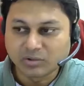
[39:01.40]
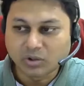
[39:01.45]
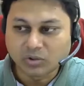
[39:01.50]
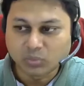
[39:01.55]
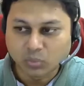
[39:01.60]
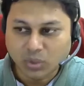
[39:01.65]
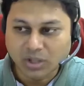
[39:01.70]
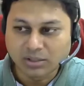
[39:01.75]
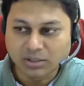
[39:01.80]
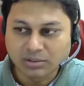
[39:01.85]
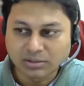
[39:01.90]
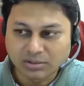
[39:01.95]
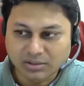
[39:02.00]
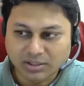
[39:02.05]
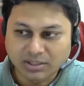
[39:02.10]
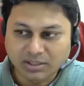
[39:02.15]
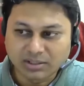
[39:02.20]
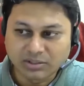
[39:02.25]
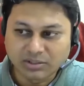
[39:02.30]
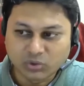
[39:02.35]
not 1,
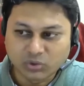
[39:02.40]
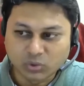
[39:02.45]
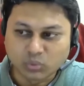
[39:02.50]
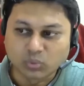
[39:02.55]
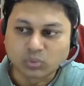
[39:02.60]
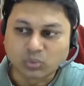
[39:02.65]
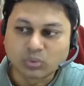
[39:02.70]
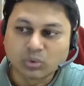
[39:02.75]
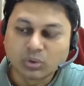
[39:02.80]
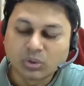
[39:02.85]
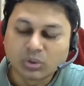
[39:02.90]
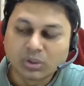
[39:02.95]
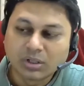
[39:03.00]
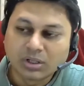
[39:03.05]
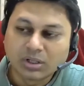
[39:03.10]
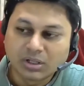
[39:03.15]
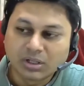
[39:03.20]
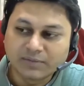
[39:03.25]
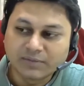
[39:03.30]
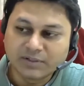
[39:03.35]
rather 2.
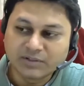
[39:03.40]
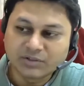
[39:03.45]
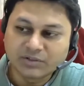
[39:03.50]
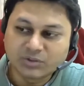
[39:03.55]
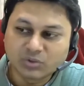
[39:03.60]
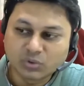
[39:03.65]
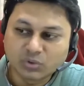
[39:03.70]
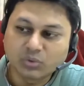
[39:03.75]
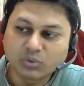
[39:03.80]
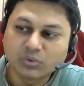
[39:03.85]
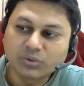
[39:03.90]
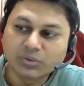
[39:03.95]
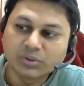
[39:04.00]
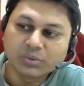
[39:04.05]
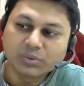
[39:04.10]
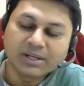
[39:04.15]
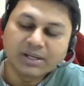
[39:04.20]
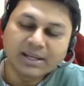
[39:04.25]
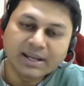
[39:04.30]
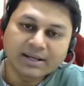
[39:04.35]
If it is 2, you
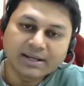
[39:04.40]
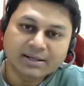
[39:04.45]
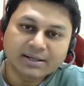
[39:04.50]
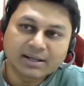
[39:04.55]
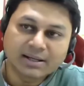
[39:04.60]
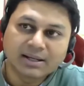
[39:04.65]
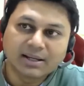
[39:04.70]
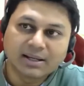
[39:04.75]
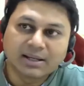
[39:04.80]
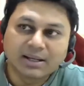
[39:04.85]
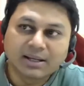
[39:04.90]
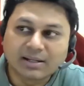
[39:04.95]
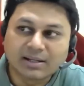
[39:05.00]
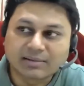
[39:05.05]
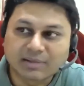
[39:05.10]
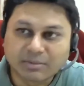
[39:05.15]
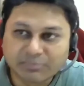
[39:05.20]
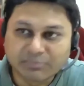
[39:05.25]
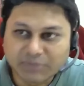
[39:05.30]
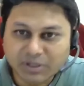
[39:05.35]
will get
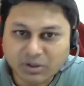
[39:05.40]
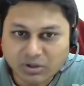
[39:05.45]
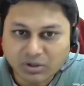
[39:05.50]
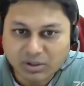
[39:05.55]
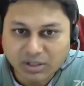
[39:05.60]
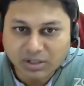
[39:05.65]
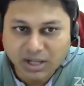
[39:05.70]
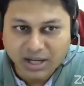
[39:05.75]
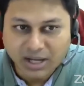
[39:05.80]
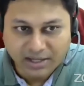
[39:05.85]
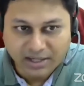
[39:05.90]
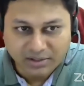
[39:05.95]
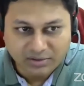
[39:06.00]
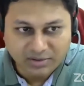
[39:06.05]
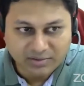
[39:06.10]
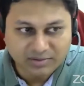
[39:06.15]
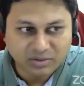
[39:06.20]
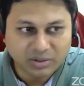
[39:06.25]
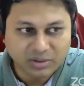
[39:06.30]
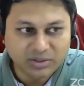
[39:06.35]
something called higher
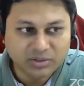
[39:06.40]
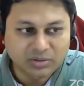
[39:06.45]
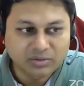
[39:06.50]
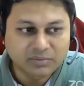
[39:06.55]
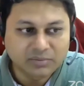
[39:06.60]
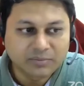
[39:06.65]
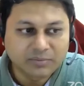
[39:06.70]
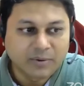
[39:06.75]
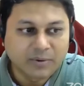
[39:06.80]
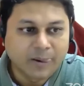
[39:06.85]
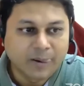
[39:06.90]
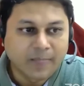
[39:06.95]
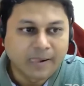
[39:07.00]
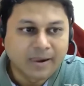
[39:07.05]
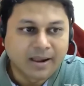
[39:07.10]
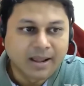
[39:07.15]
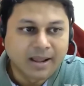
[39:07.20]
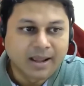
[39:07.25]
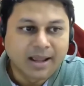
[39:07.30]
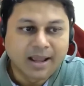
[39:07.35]
order soliton.
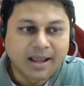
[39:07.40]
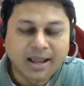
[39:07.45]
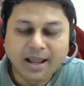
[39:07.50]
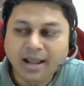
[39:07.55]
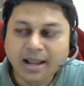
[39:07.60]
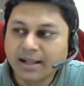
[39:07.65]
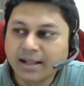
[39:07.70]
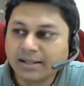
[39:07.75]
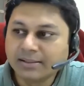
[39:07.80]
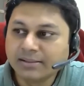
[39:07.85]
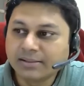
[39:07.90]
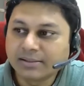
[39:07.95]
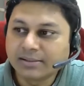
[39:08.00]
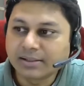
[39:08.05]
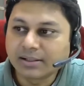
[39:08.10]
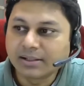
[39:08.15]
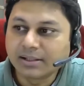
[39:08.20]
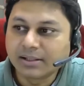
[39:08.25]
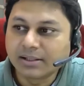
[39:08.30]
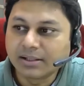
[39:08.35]

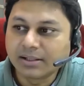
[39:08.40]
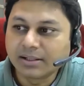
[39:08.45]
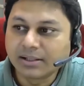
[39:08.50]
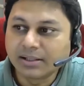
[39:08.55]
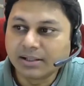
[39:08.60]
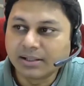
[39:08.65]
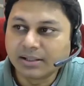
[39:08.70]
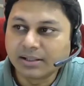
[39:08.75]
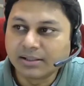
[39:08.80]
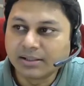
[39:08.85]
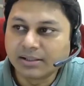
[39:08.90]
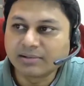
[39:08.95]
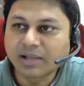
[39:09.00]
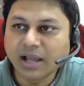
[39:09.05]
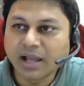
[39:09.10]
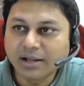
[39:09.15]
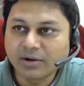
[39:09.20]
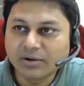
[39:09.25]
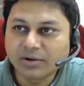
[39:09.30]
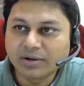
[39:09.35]
And this
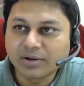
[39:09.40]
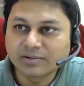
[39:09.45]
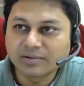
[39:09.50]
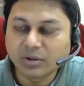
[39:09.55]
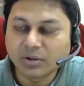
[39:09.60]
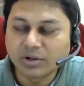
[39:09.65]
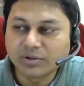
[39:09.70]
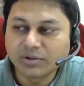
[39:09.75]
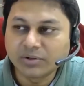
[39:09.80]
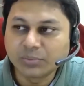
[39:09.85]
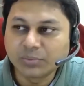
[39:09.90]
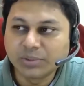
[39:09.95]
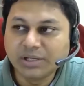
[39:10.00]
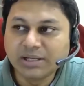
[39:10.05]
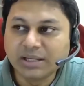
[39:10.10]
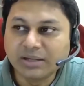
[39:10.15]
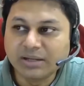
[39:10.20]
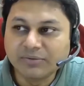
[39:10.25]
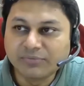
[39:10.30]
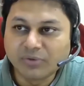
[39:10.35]
higher order soliton
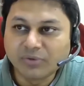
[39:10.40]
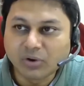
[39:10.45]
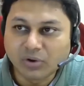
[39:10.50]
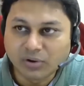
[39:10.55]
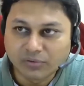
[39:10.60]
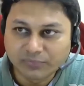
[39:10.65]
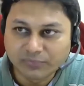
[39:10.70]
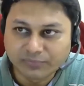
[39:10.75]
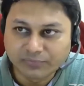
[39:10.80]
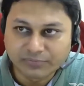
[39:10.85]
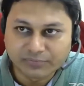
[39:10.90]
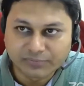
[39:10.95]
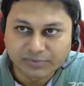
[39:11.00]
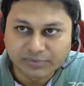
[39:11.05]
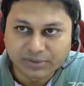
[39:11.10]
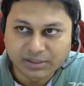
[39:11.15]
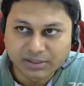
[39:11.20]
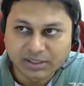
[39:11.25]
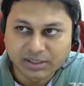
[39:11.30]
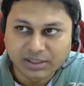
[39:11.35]
will evolve
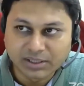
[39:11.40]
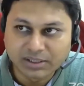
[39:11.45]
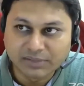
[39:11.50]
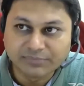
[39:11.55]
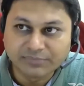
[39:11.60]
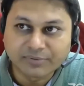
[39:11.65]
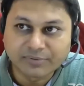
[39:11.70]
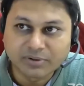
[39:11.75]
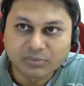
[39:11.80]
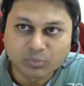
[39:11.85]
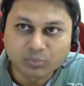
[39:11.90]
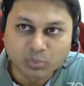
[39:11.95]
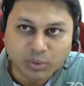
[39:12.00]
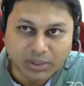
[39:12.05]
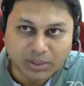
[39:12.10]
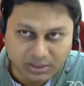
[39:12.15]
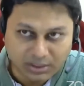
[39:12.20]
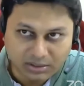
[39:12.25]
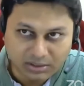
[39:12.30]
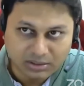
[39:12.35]
in a different
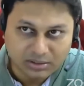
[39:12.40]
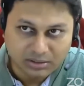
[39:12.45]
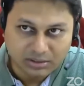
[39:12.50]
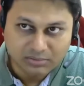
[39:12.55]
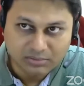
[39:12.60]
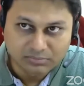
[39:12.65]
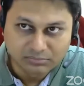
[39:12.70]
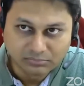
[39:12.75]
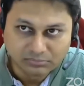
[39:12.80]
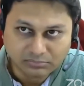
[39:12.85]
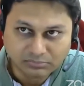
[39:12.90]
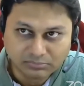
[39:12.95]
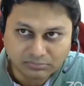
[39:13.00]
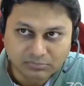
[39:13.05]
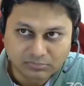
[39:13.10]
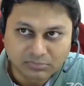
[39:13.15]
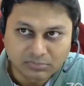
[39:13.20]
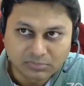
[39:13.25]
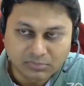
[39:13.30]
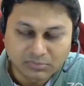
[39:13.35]
way.
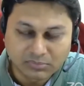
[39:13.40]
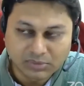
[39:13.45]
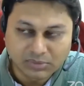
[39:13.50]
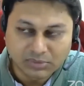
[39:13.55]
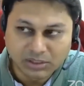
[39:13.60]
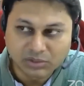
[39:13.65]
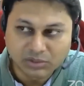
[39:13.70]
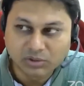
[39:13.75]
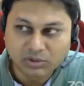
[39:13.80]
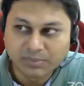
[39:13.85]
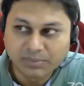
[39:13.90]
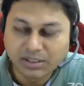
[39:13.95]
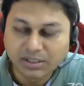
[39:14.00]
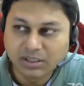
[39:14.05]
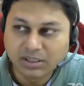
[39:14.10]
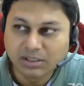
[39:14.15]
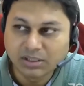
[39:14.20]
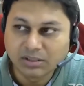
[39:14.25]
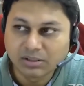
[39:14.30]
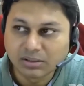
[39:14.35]
It will
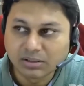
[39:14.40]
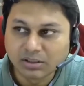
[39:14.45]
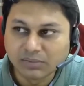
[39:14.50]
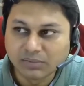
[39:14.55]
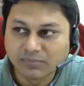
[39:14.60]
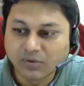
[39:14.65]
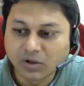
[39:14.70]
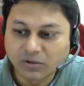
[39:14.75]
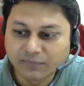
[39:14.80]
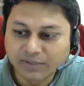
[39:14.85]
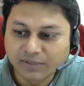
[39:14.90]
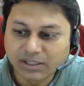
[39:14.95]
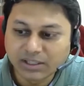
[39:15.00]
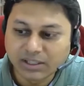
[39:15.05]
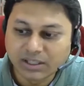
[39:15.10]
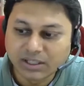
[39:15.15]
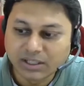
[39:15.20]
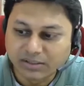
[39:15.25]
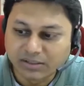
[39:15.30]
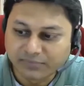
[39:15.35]
be evolving
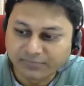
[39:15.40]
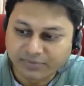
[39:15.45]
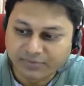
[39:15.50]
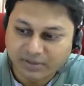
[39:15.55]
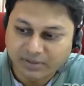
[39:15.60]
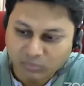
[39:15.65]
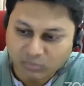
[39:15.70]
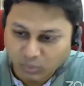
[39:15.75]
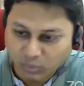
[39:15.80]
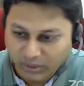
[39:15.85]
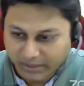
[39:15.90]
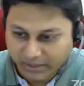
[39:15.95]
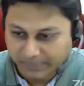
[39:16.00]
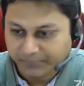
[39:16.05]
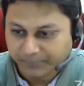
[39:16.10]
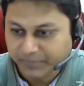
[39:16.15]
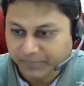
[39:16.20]
in a different way.